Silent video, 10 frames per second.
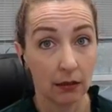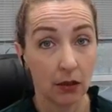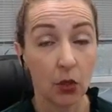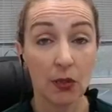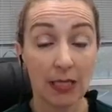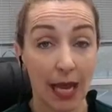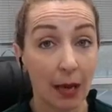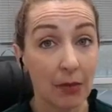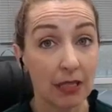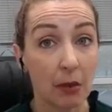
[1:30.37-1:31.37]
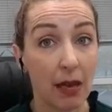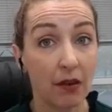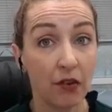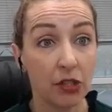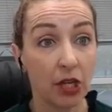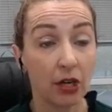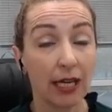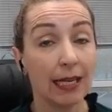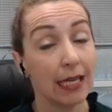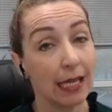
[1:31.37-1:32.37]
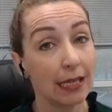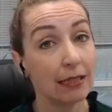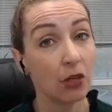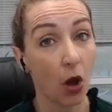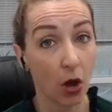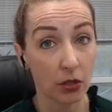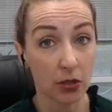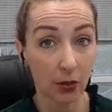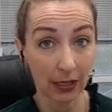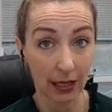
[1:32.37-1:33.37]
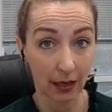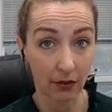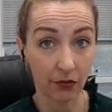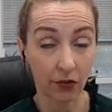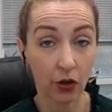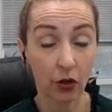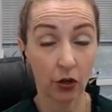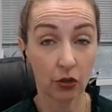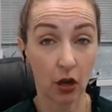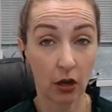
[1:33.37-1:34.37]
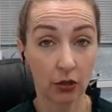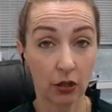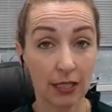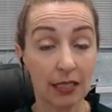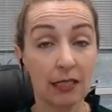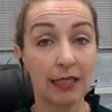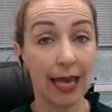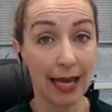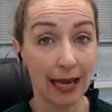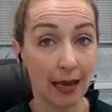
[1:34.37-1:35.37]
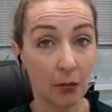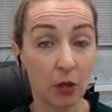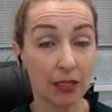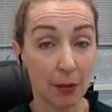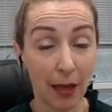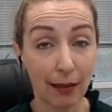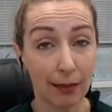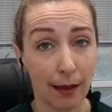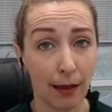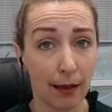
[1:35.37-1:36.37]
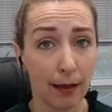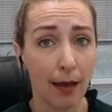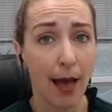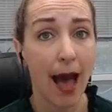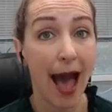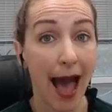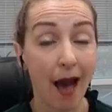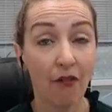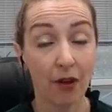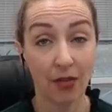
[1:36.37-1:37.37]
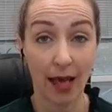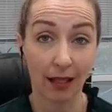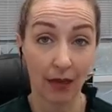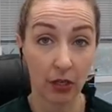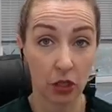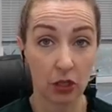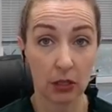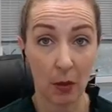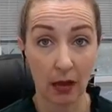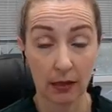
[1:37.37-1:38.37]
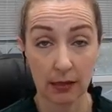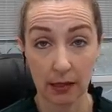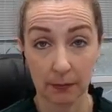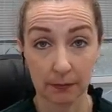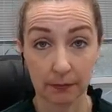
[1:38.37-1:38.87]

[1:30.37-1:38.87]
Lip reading: who is named as the beneficiary, needs to also give her daughter Sam or Samantha half of that life insurance policy.